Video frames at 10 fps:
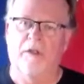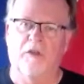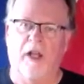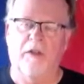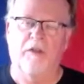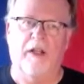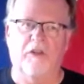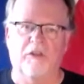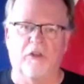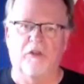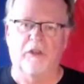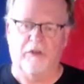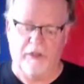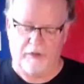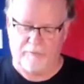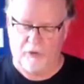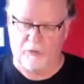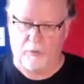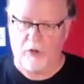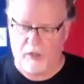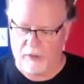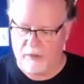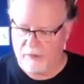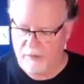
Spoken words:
Tendency usually is to hit the first one harder.